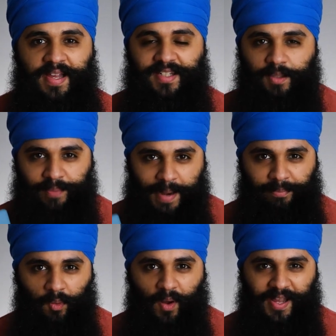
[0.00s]
is the
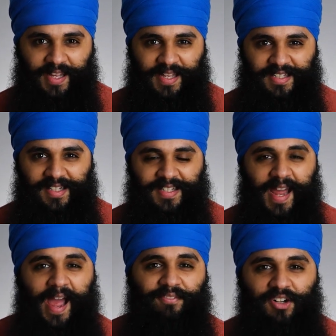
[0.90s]
Paperwhite is just
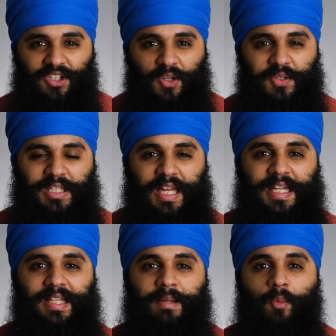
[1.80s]
ever so slightly